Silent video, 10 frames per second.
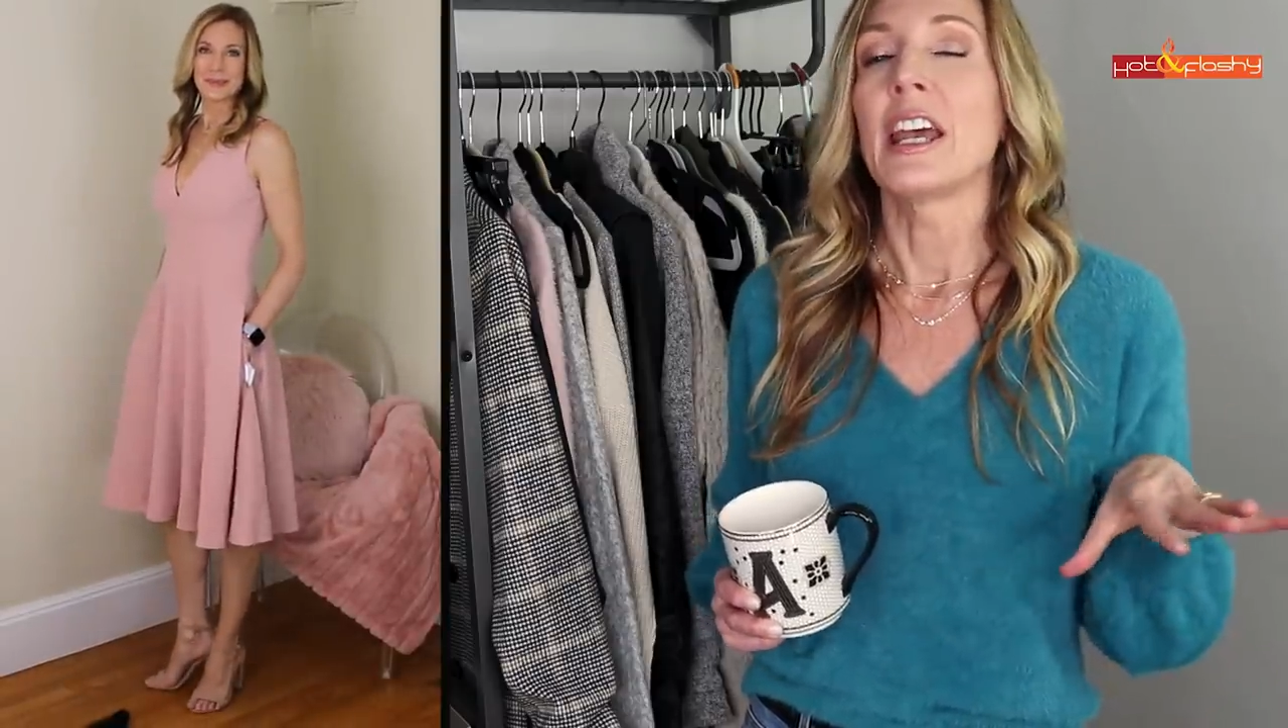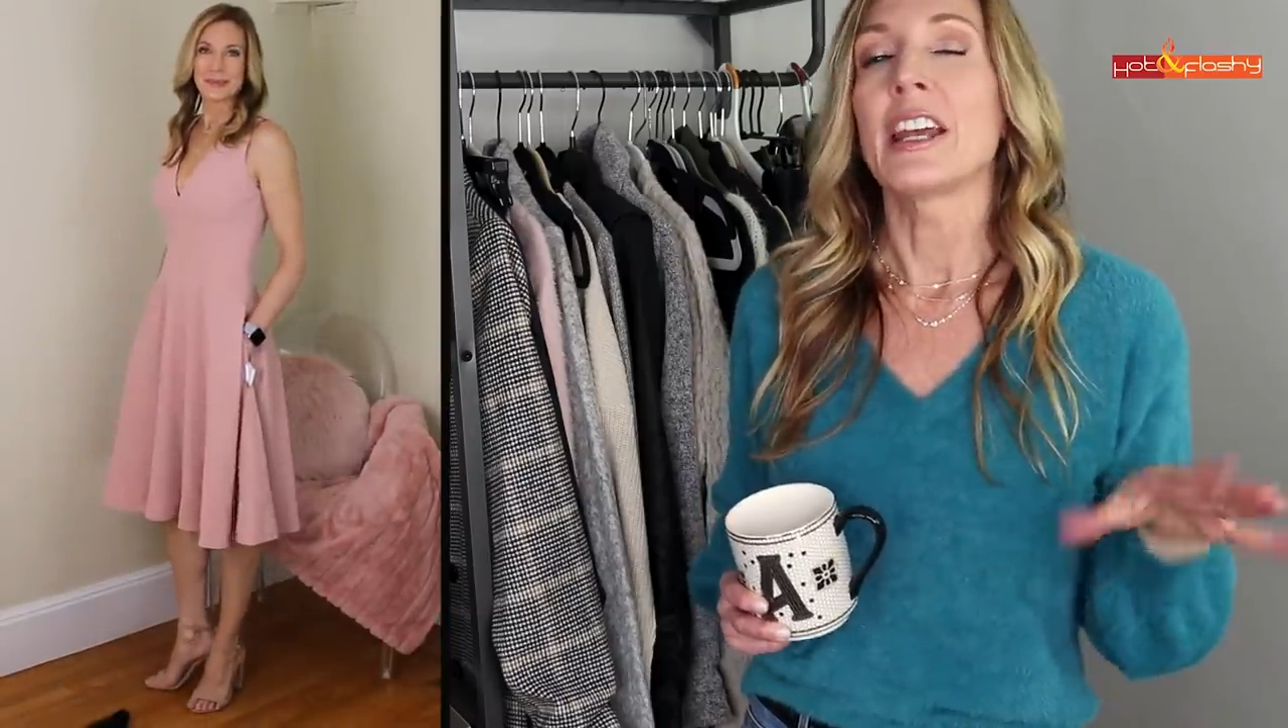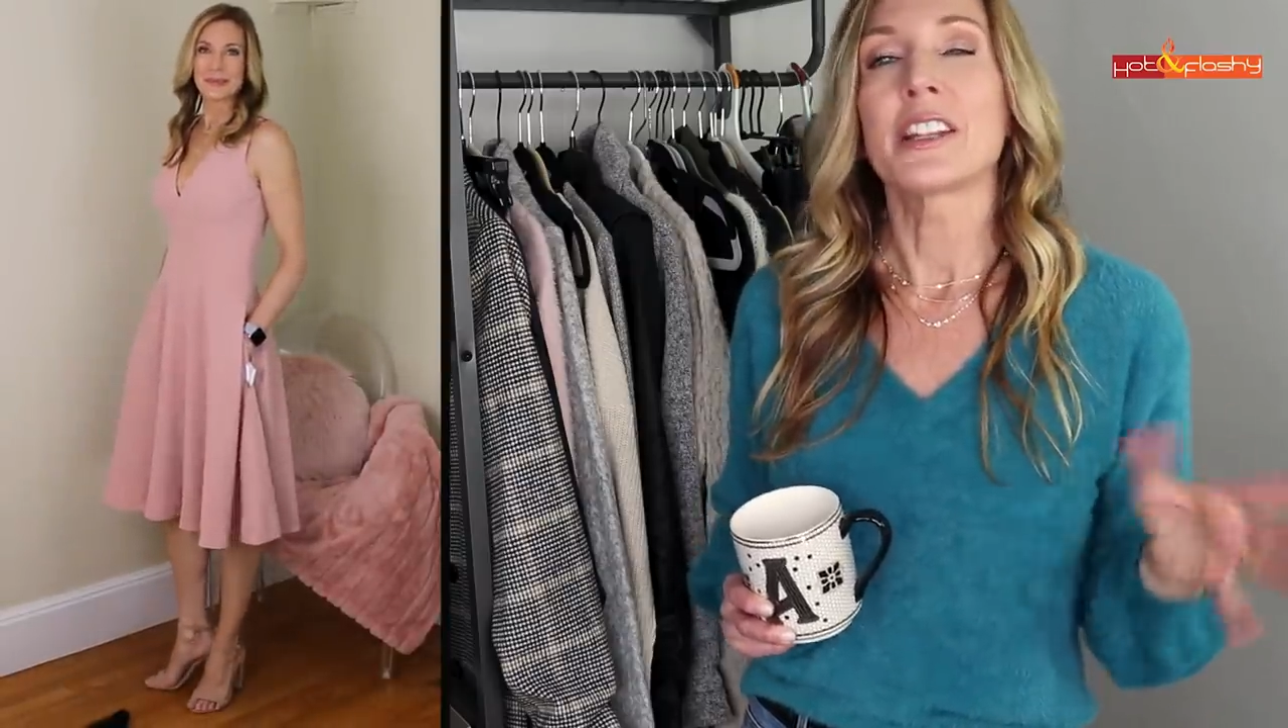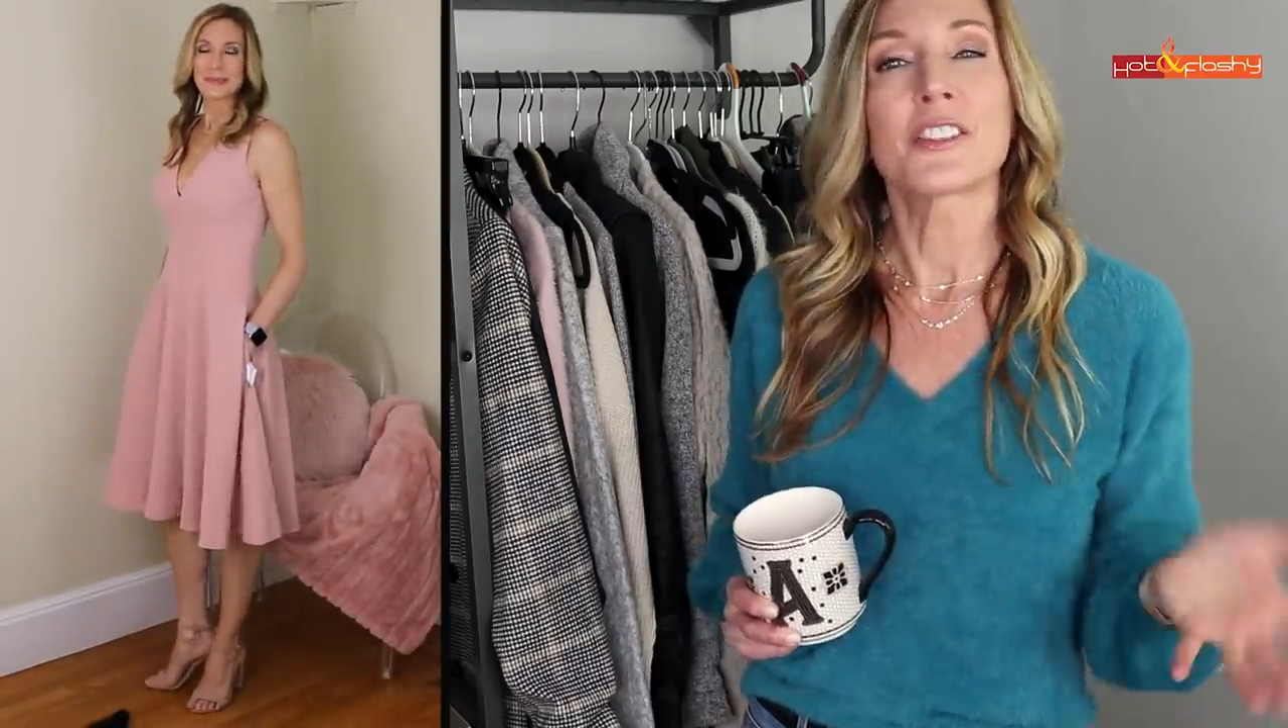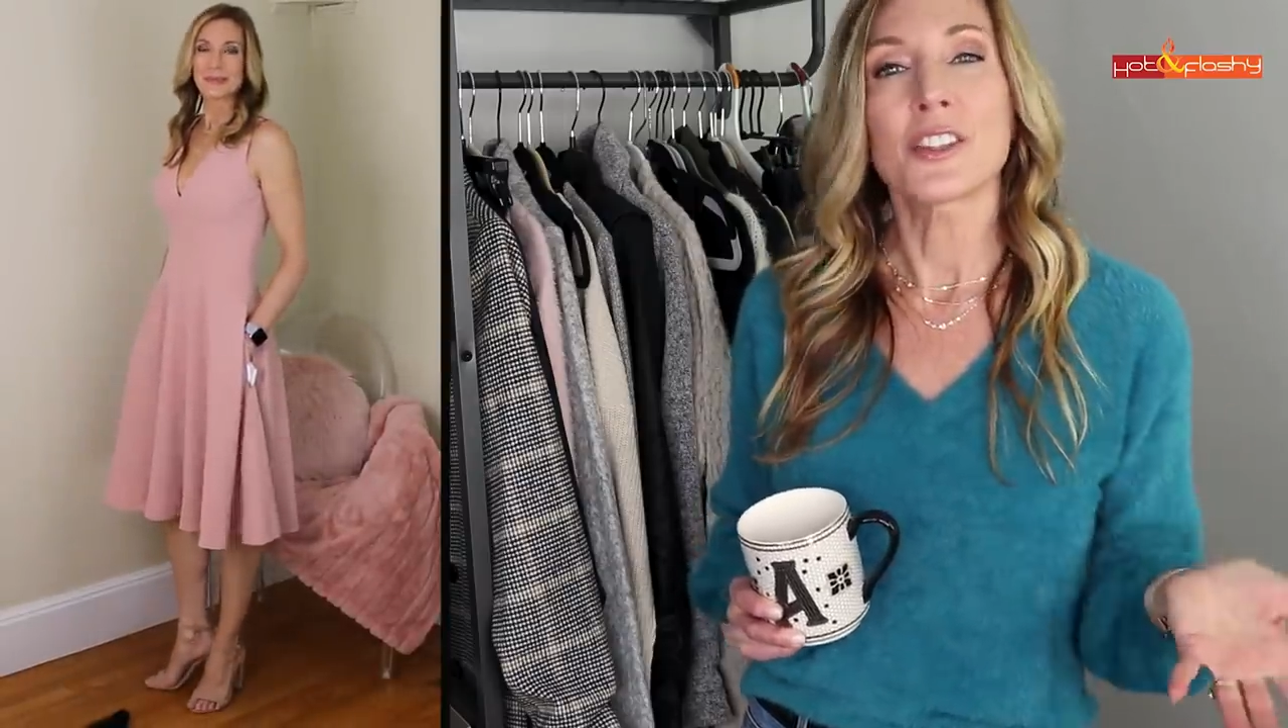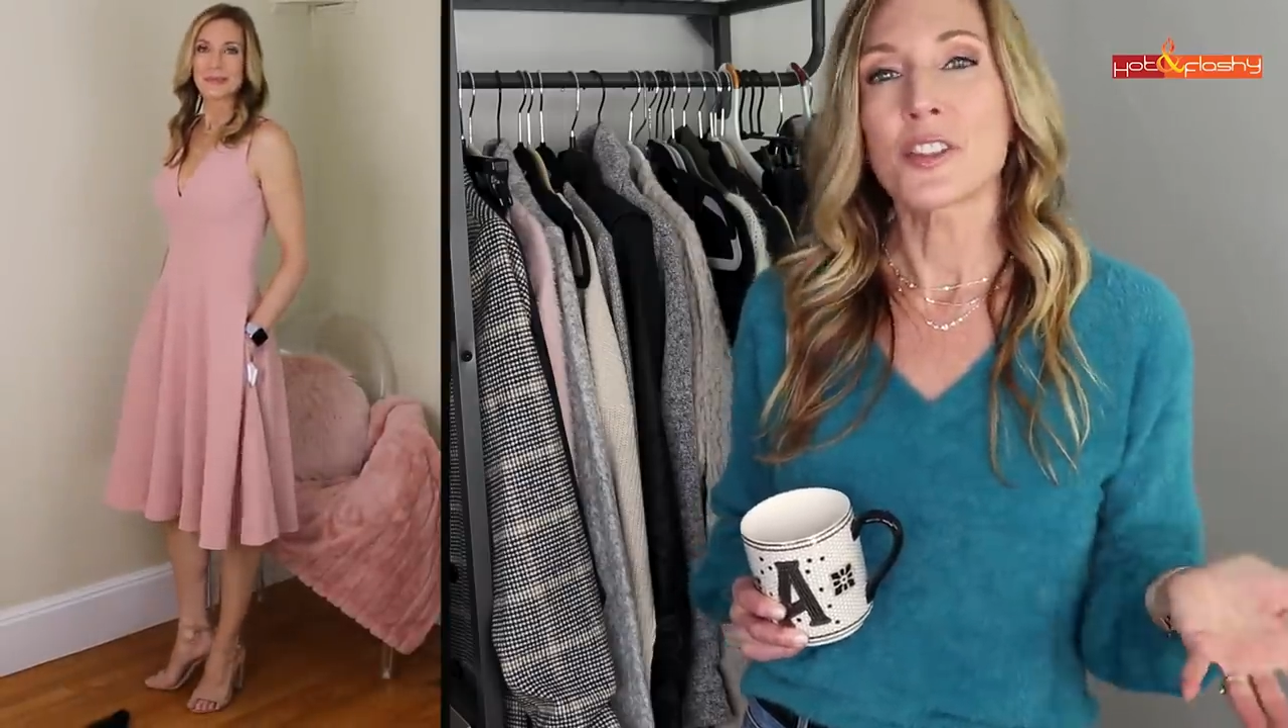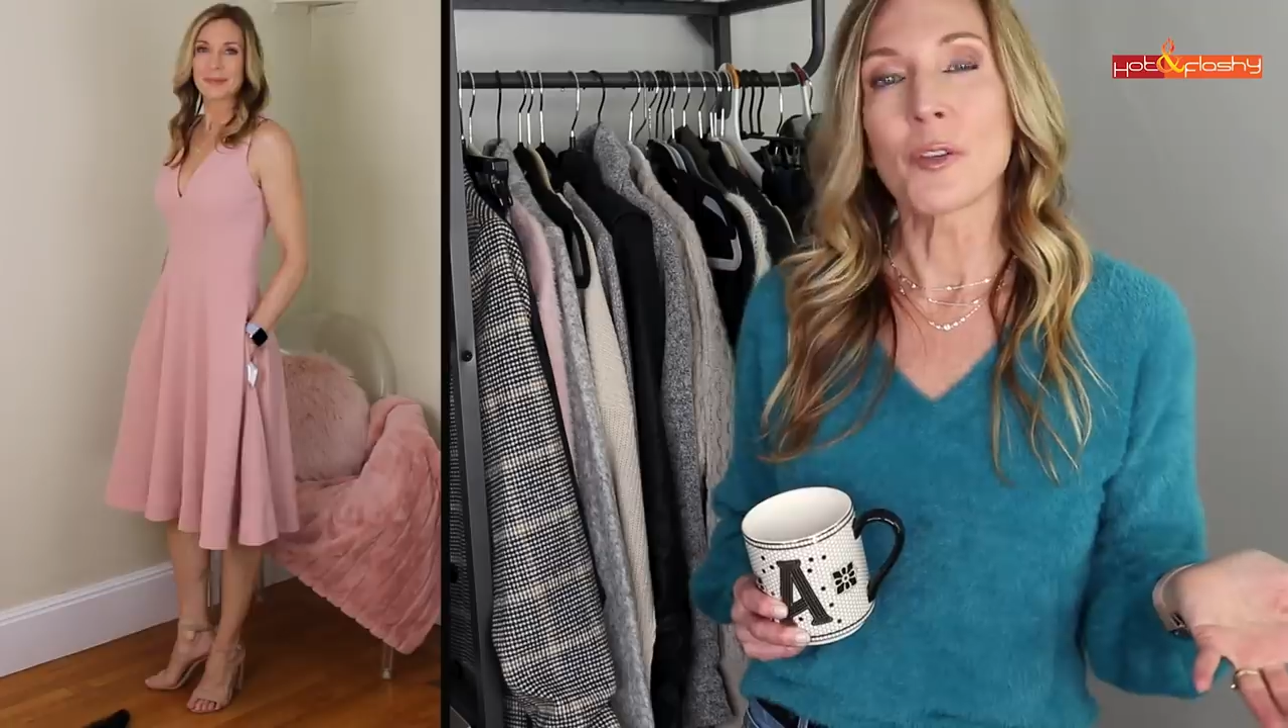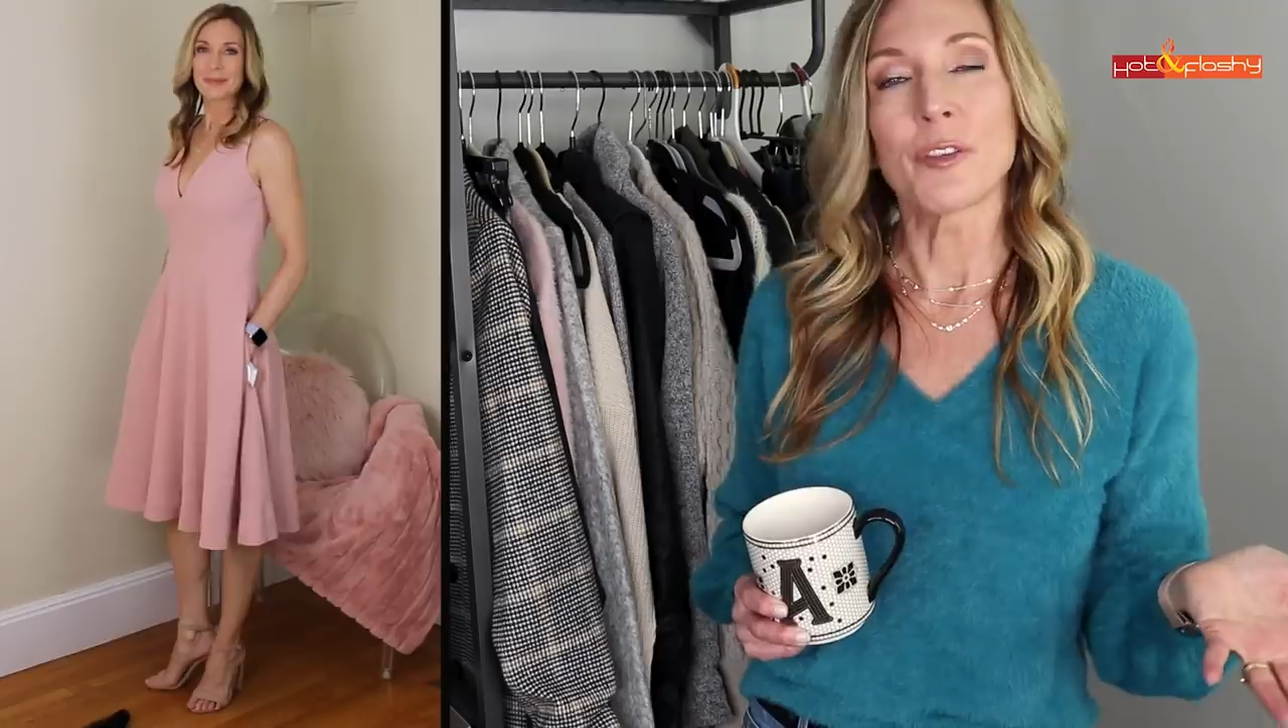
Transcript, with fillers: And it's just so